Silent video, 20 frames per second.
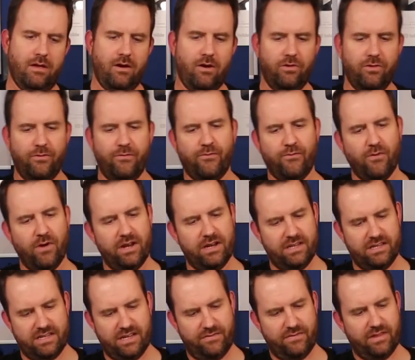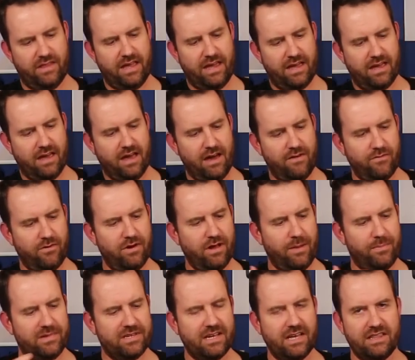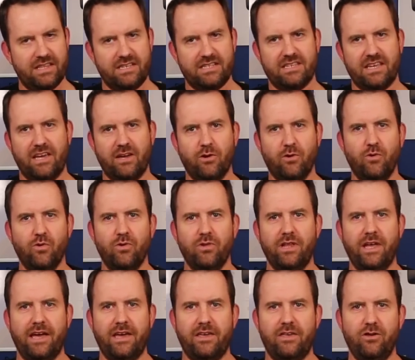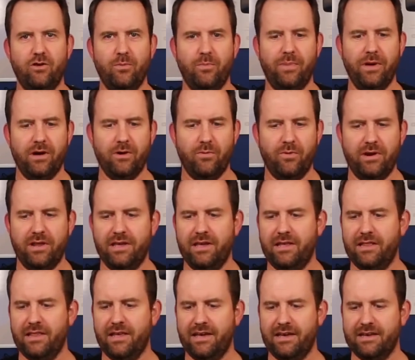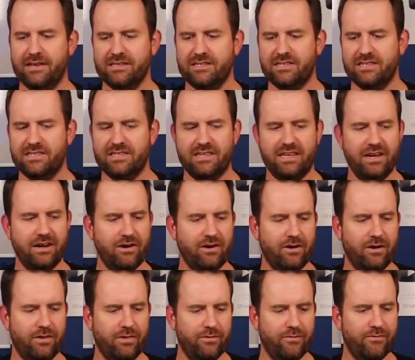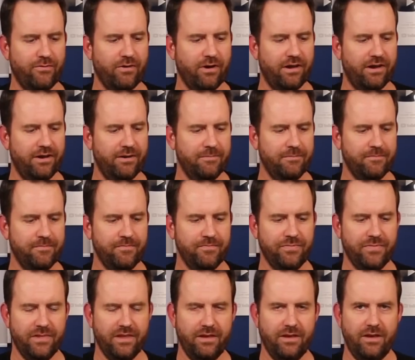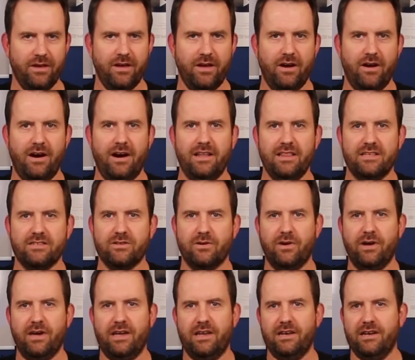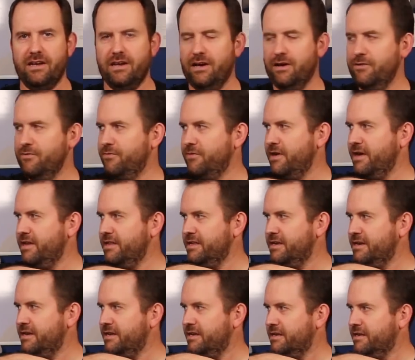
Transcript: Oh, the front is even like covered up. It's got this like cool like Ubiquiti like sticker on the front. All right, let's go ahead and unveil it.